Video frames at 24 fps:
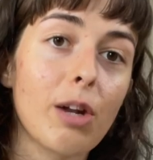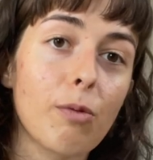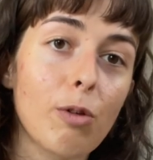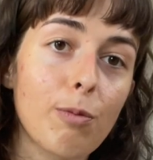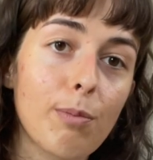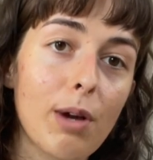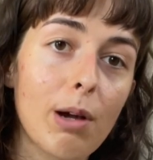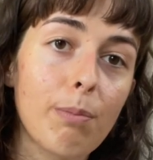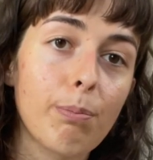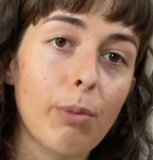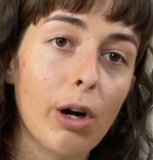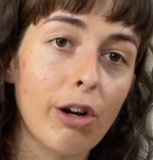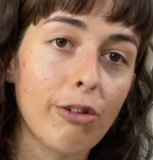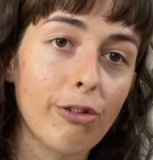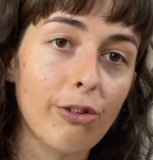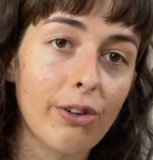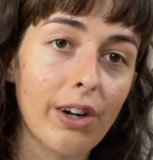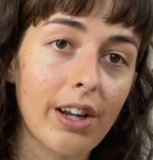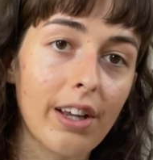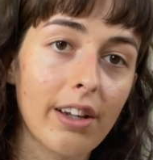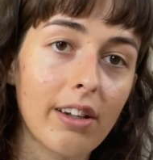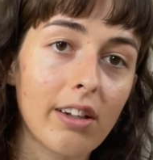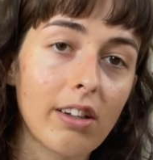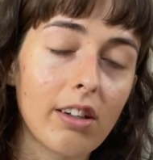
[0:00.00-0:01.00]
with my
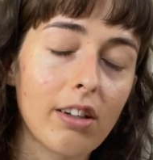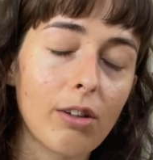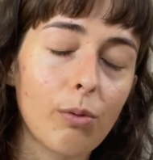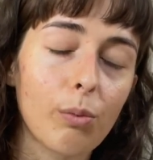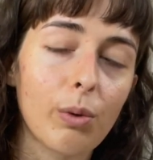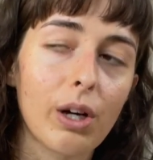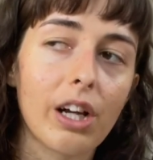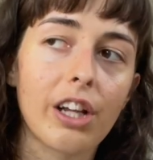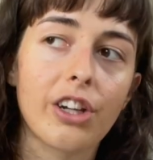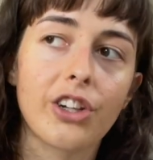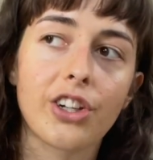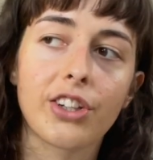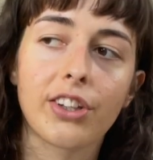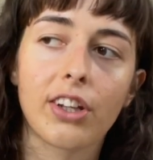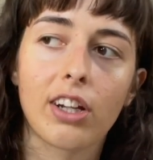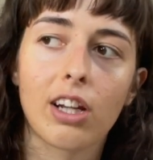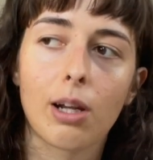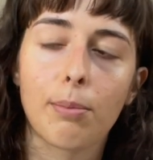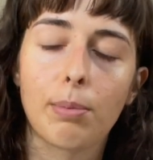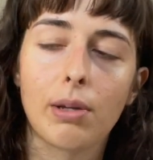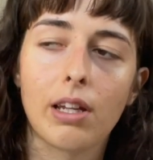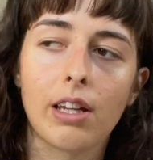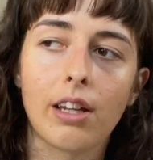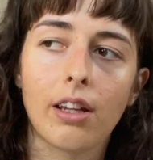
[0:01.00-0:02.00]
boyfriend, which is gonna
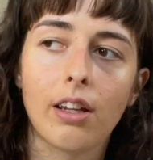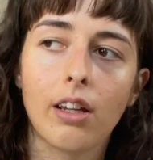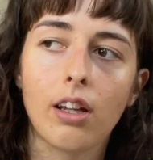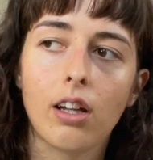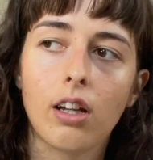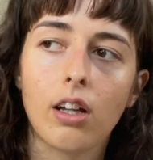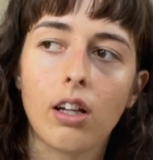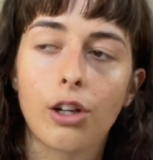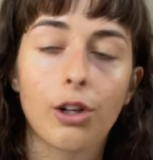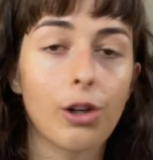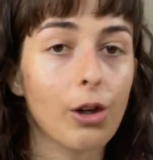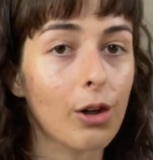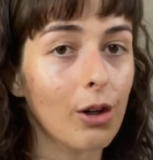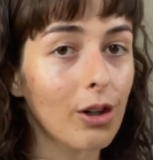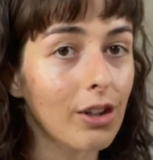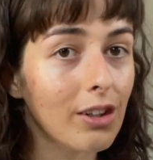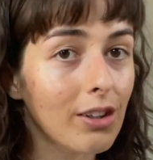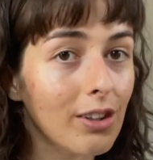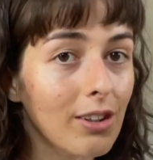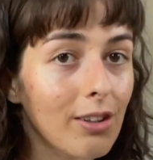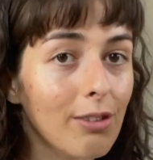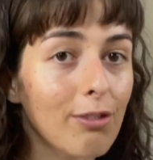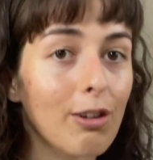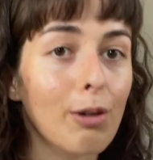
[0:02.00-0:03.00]
be good
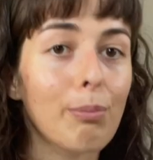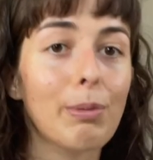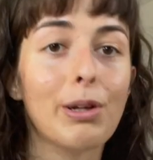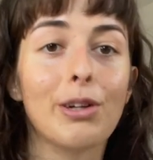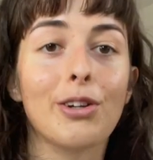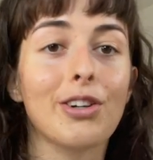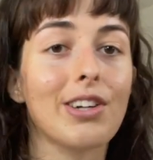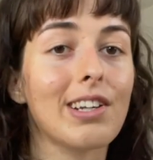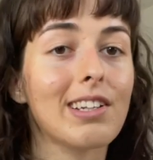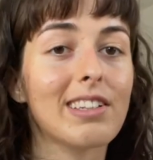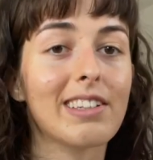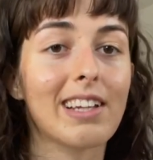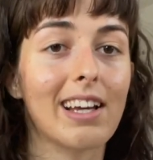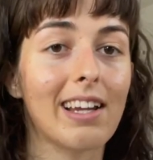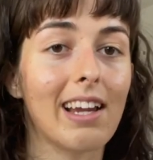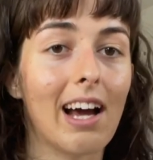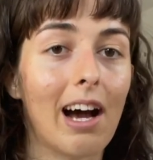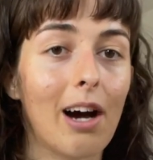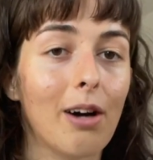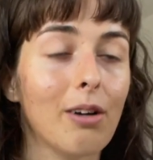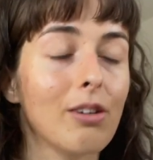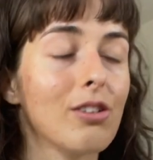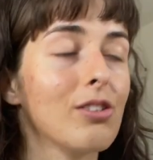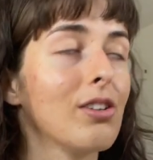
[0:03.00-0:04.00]
for me to just get
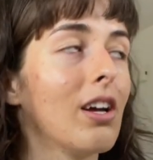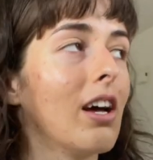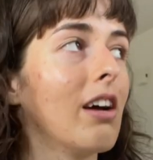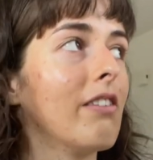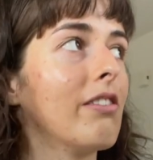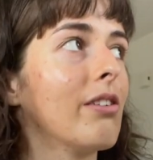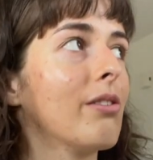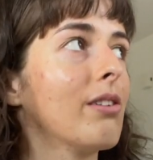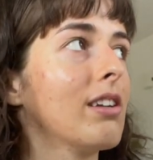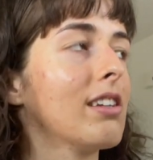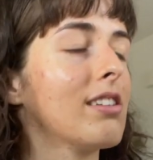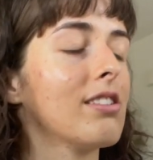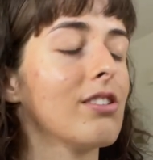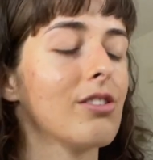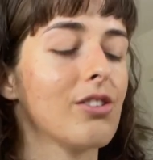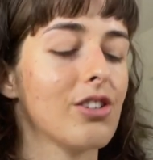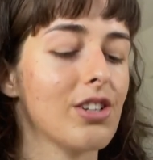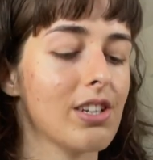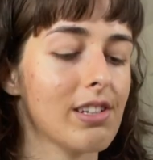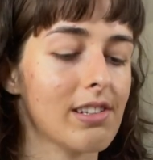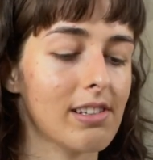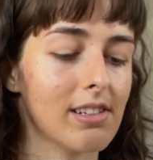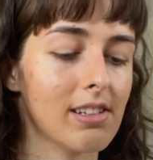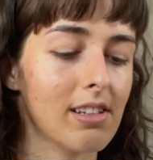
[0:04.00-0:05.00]
out, so I have a reason to
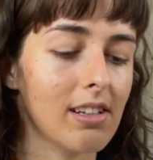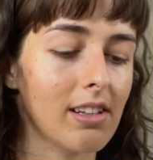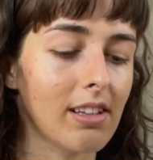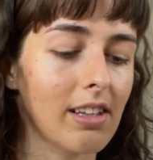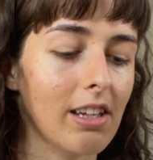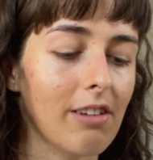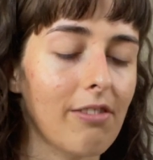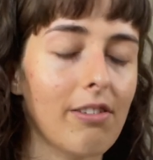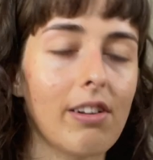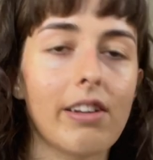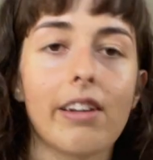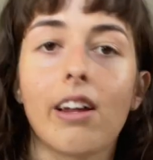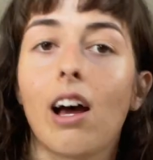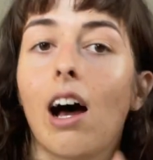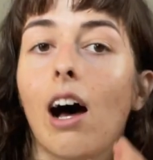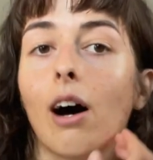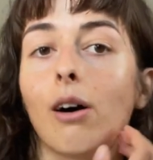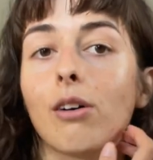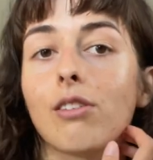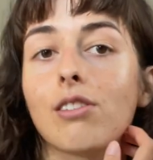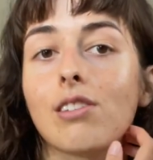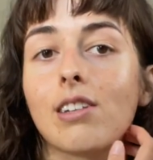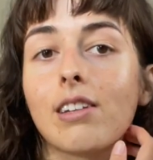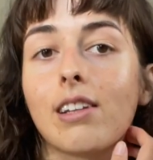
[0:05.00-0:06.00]
just leave the
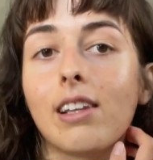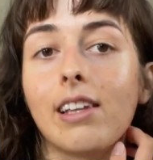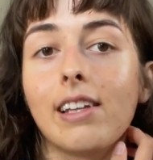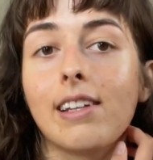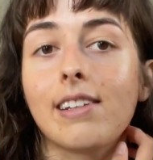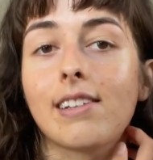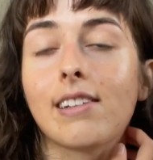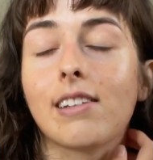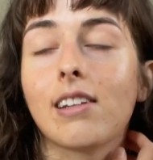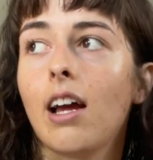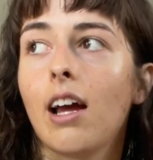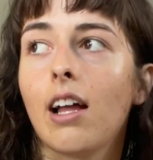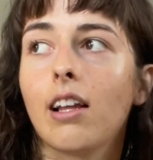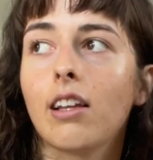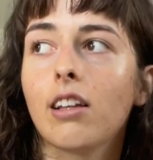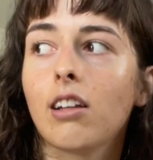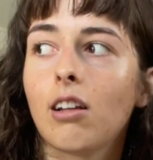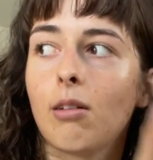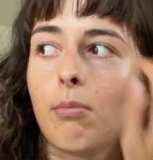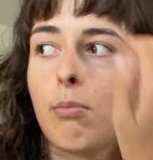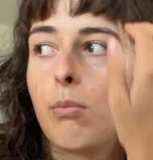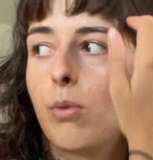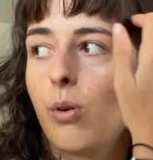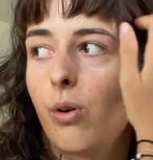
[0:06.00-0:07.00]
house at least a little
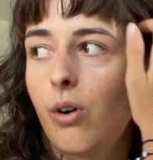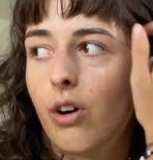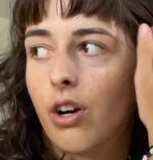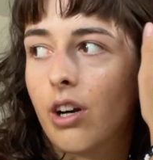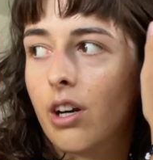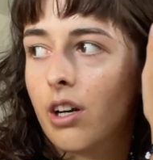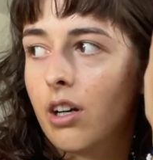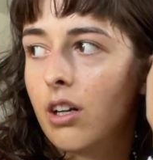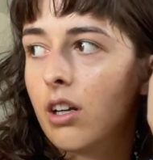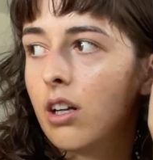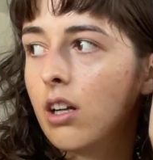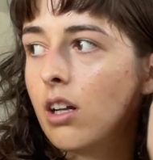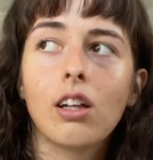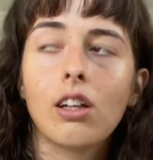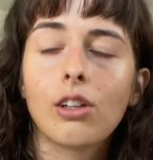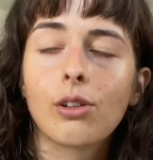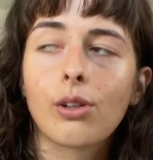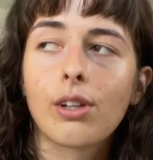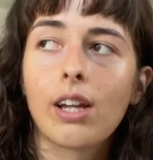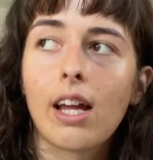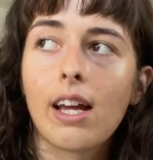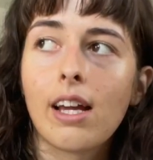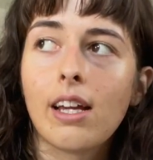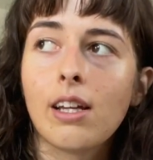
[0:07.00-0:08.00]
more.
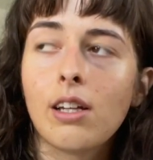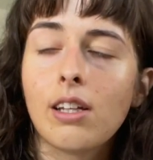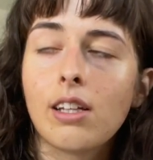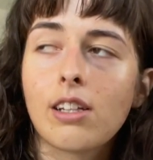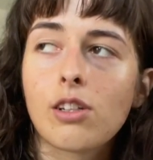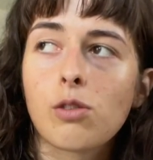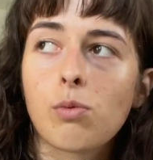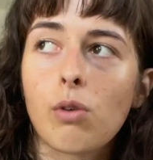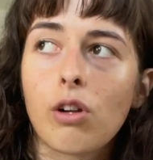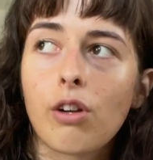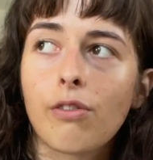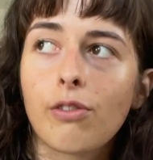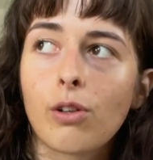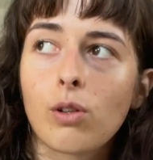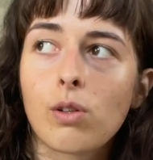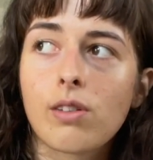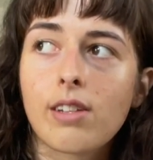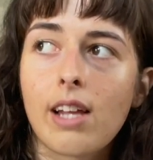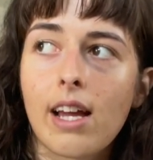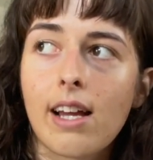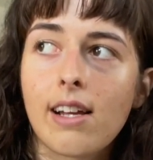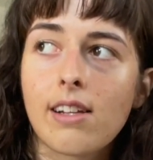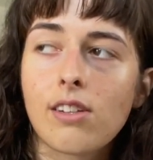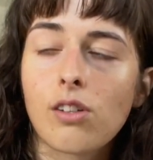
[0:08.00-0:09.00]
Today is one of those
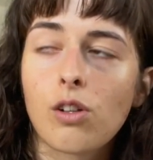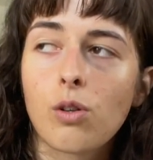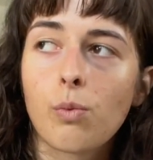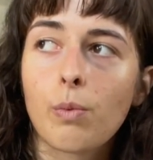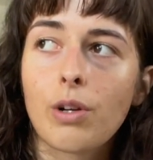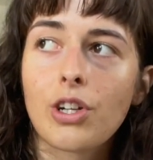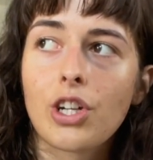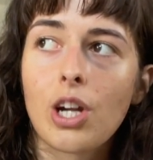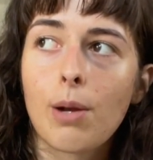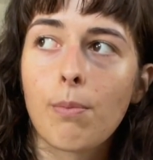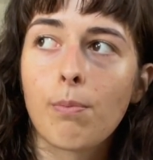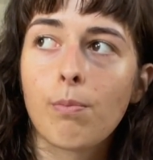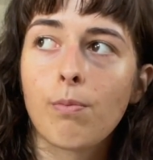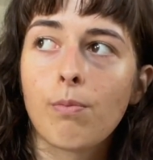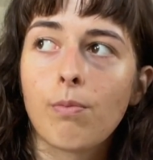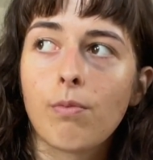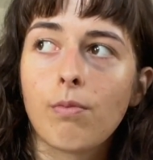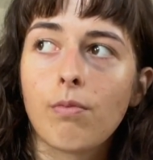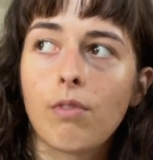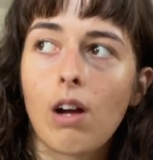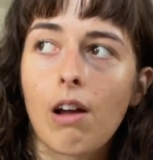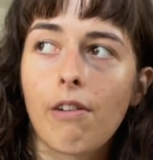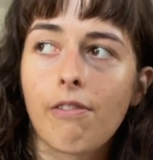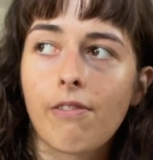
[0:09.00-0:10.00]
days on which
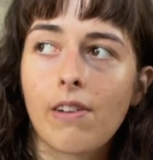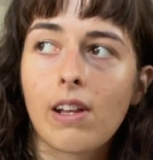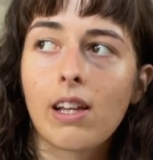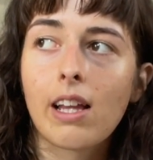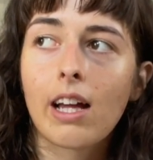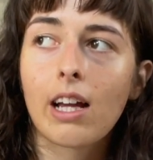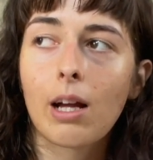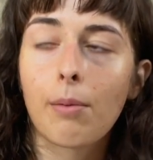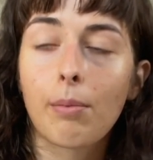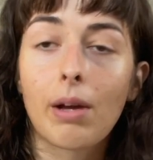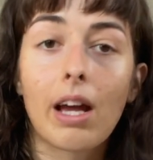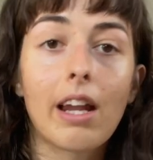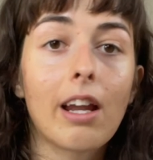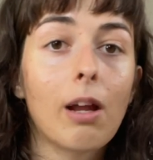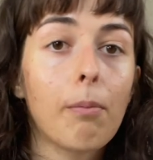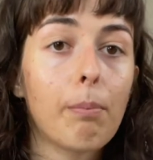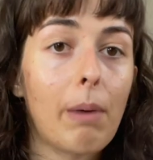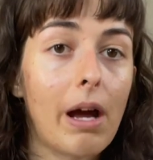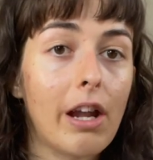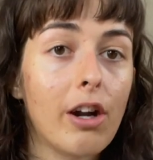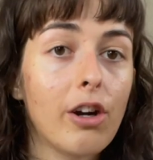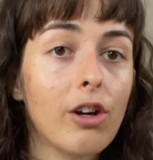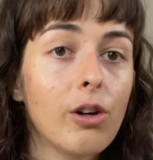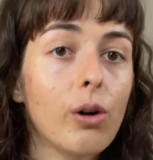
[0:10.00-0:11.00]
I feel like I'm getting
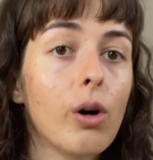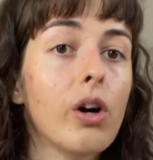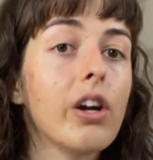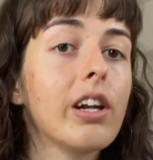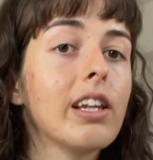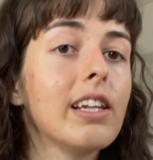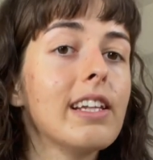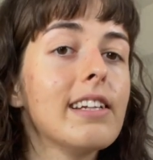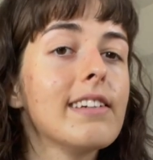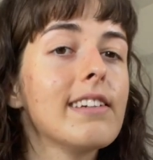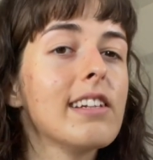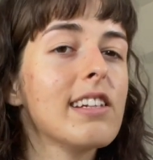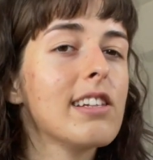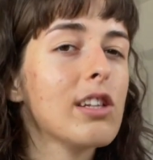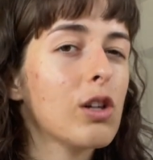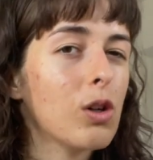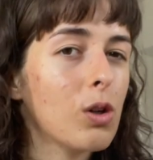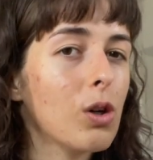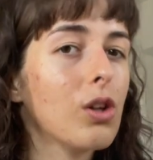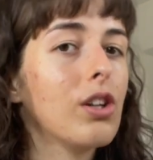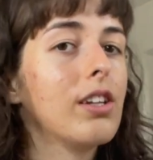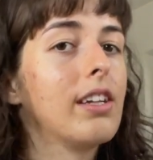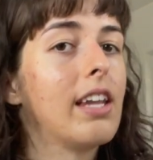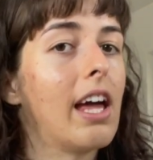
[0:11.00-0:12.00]
better, or at least it's a
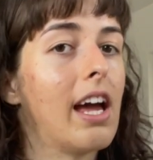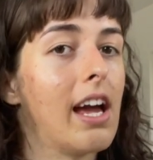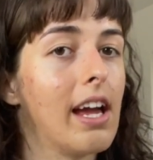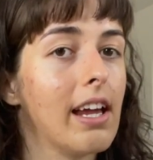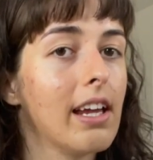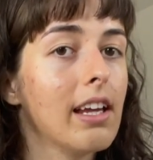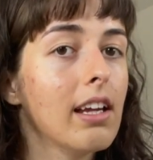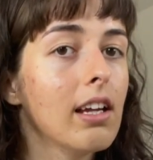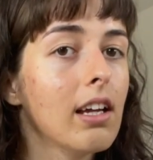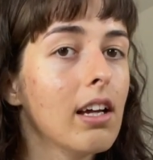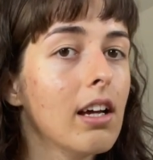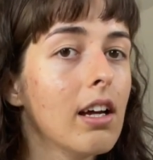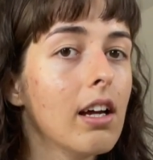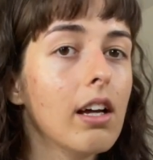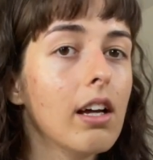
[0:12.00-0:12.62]
good day.